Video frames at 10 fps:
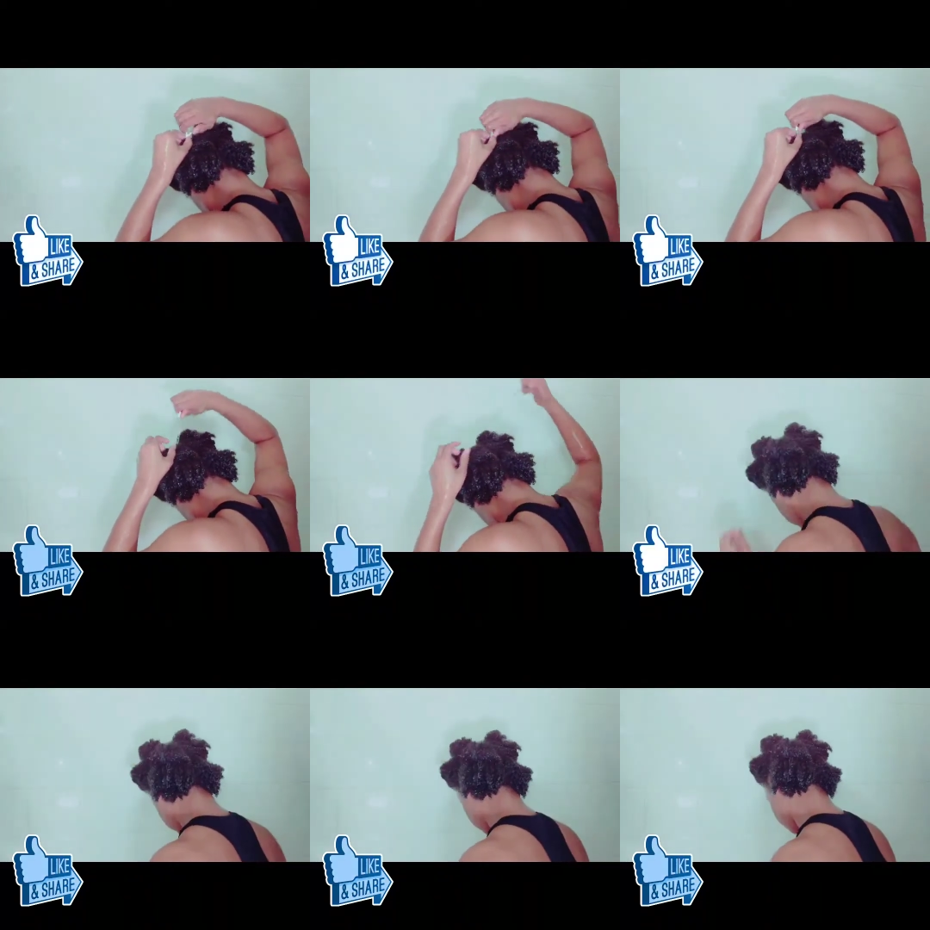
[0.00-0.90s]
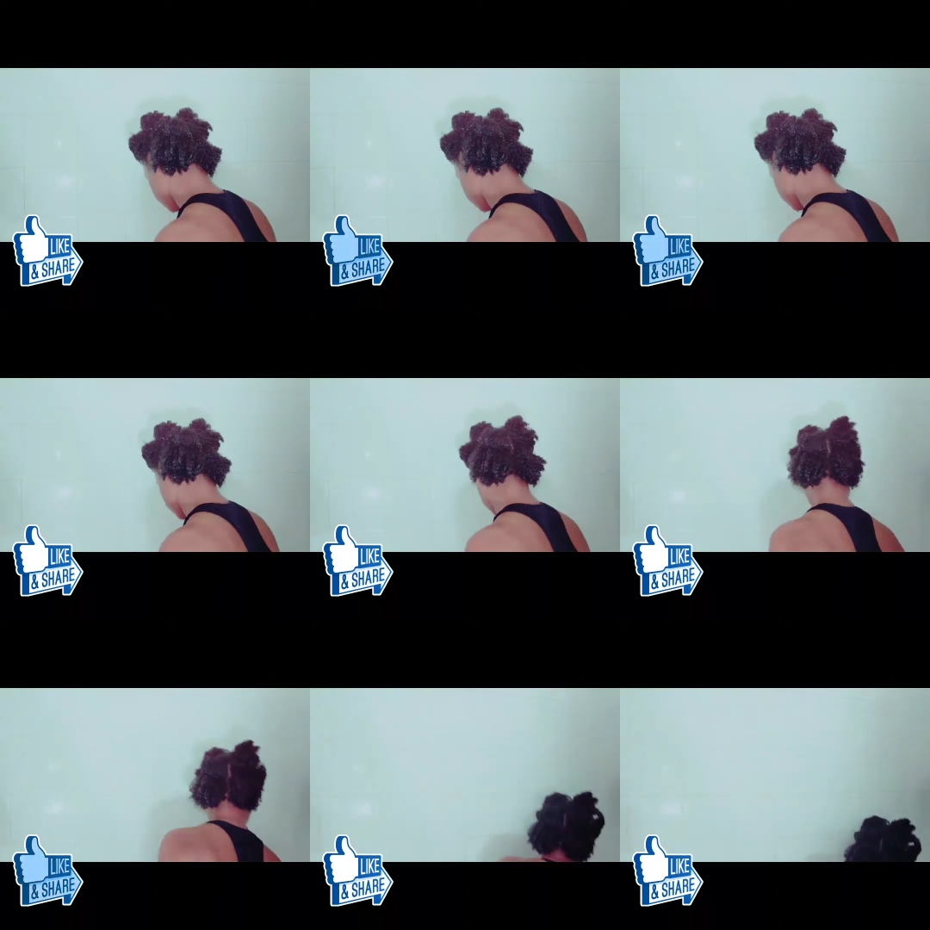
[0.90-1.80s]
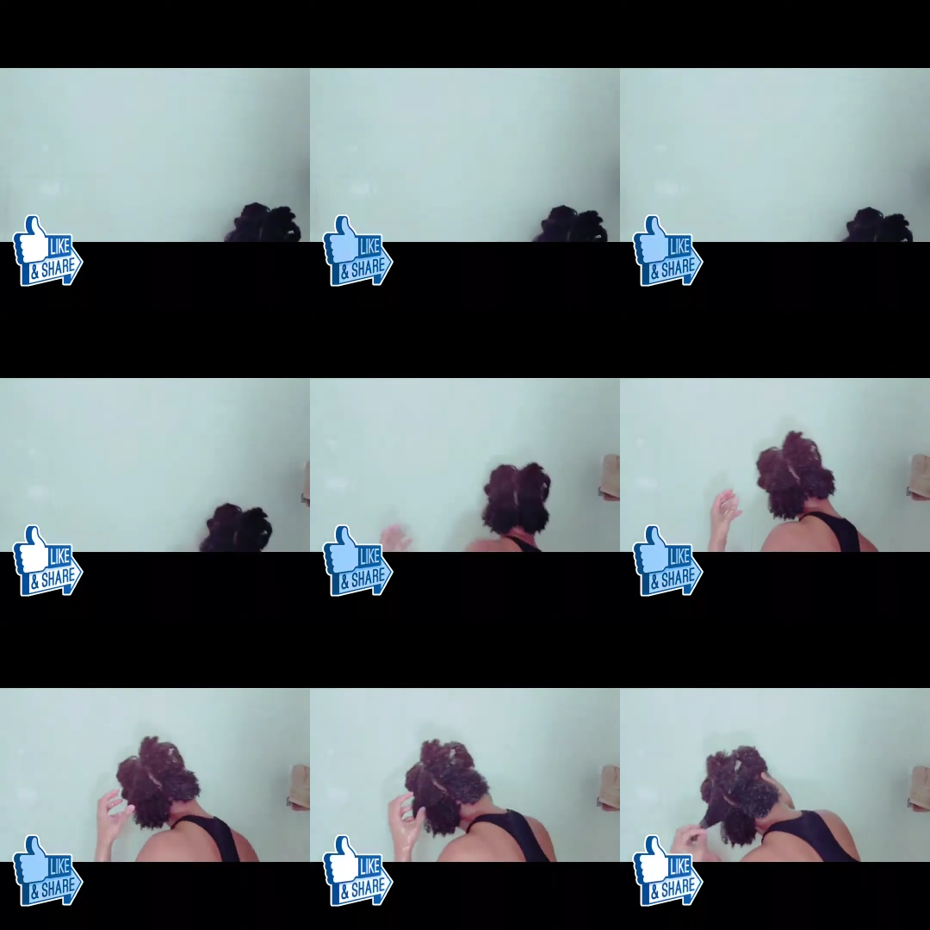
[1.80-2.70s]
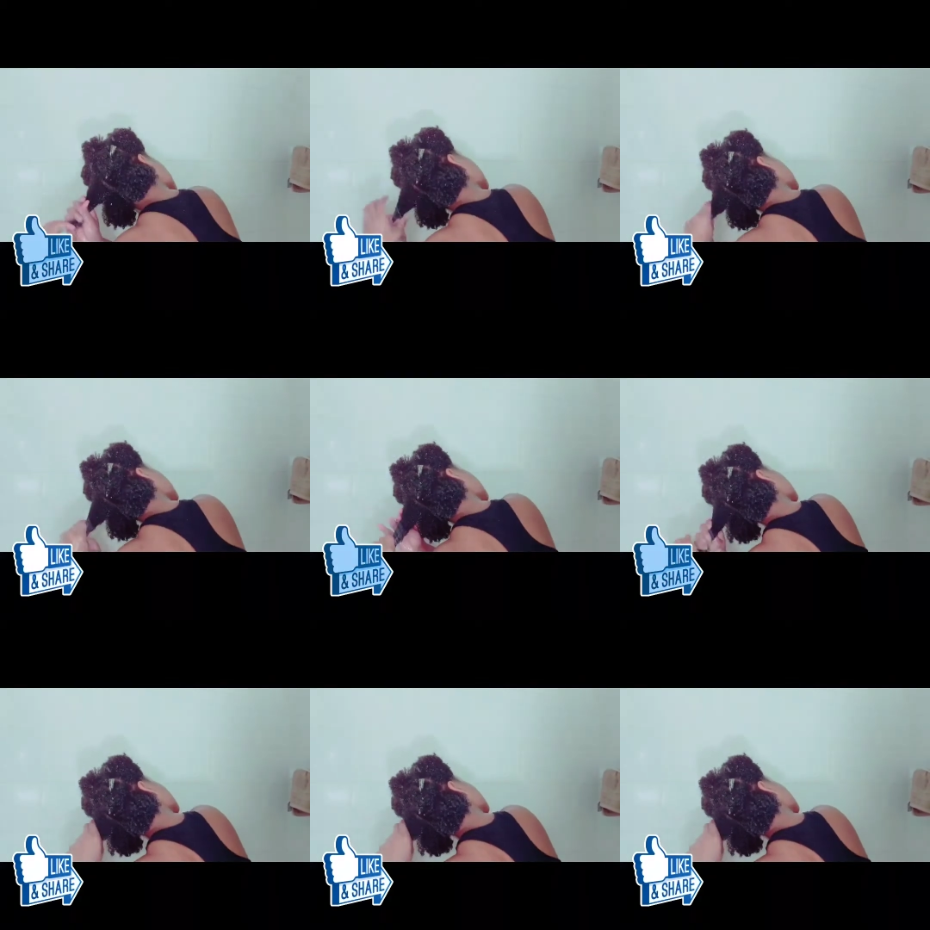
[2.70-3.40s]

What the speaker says: Nobody's mouth can be seen.